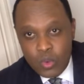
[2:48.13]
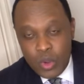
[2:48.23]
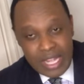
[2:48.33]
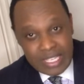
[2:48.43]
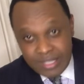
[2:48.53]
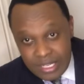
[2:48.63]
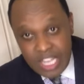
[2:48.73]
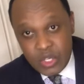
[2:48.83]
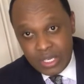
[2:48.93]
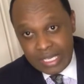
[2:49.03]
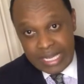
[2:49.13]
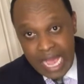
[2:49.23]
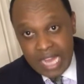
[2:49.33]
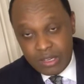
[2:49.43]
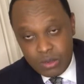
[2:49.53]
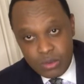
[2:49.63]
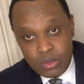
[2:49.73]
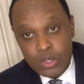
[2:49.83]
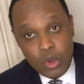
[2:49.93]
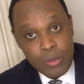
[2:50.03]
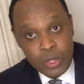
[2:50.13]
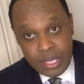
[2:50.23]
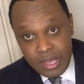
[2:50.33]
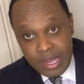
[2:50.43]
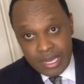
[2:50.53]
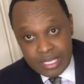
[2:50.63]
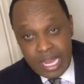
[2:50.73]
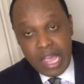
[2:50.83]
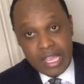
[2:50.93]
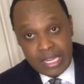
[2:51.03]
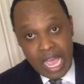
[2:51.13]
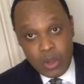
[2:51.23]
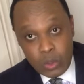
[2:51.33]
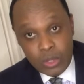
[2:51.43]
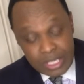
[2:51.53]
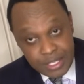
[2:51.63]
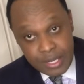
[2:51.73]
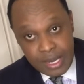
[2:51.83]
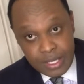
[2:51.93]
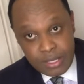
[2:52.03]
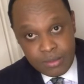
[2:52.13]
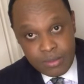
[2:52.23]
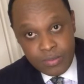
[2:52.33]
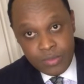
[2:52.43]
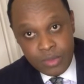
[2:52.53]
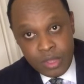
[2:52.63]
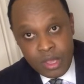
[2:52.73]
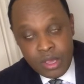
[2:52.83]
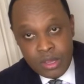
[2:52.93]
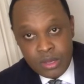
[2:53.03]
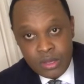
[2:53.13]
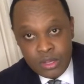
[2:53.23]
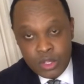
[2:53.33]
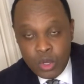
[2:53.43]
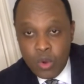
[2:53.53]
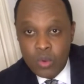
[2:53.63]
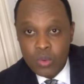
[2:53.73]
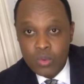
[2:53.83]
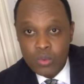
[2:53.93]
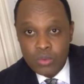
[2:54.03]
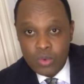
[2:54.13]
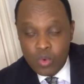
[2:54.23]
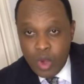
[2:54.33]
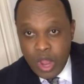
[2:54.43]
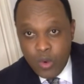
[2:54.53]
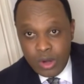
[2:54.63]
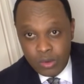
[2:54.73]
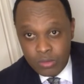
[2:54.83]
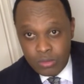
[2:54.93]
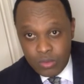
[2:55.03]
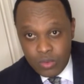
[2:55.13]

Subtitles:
We are just naturally not good communicators and not good listeners. So we will